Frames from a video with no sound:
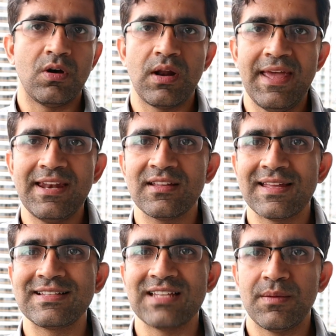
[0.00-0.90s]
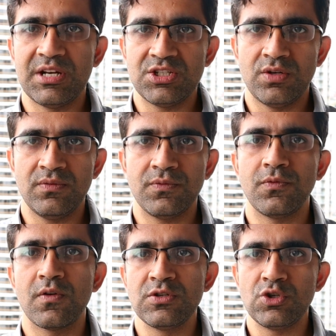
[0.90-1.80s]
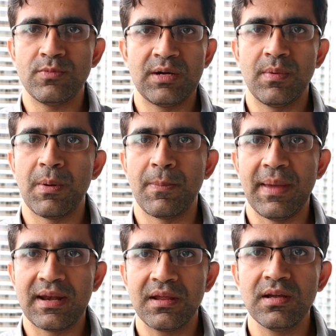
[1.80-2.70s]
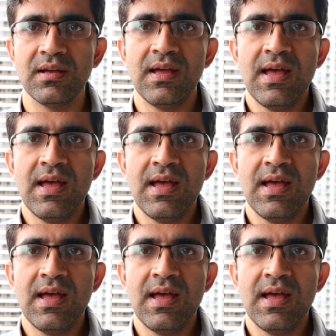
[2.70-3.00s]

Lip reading: or any other examination for which you might be preparing.